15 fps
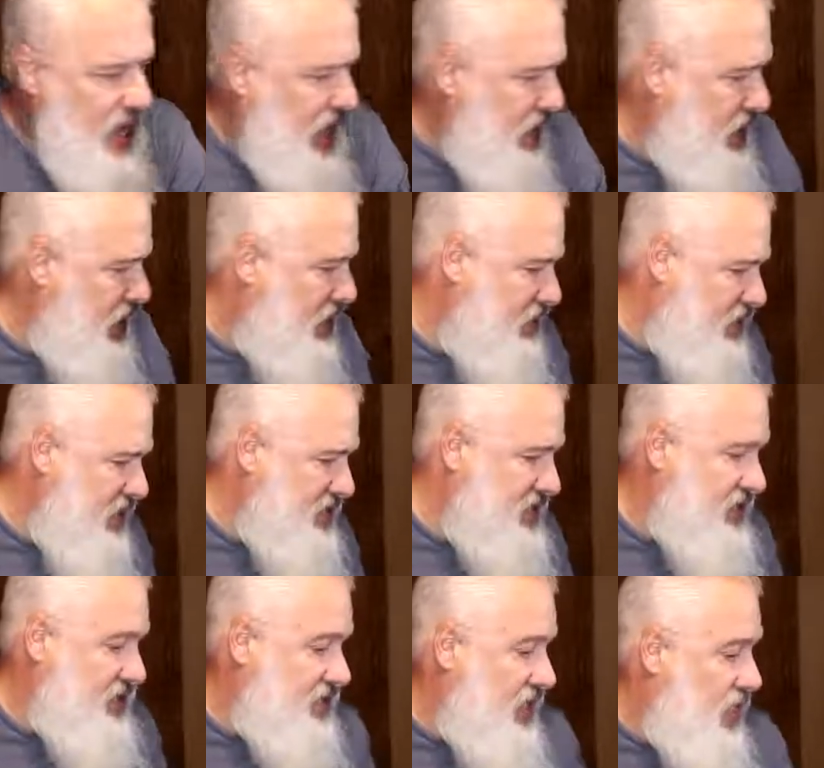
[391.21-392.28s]
I mean, this
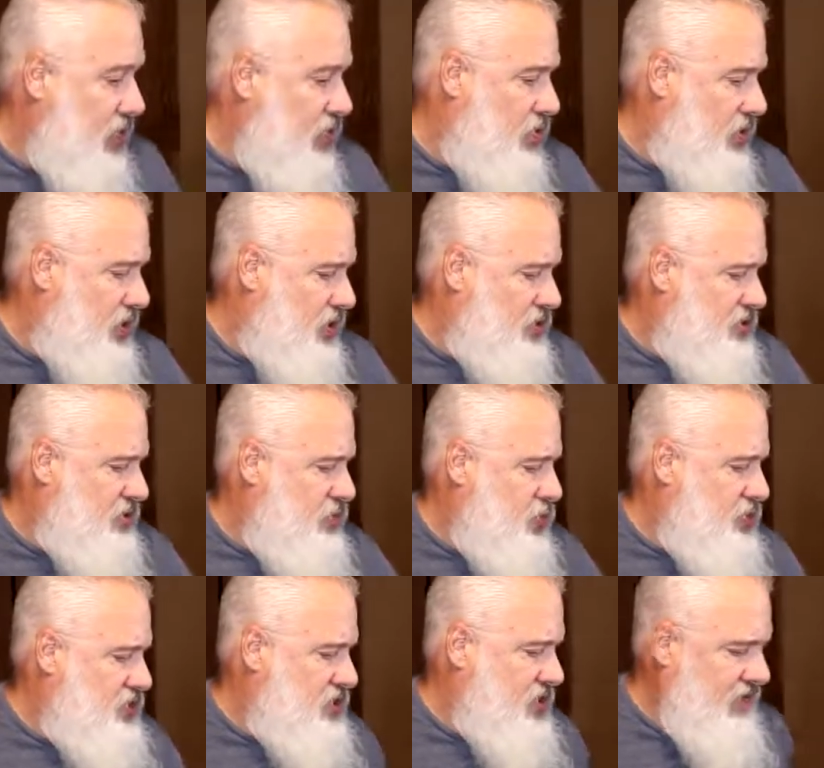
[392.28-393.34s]
is, oh, here's some
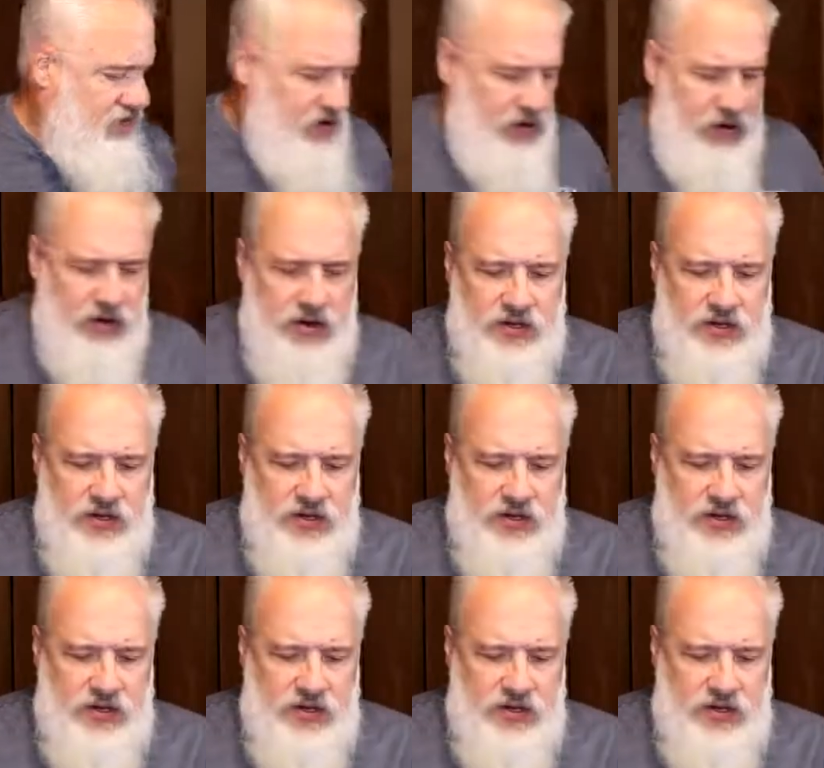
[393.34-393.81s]
more stuff here.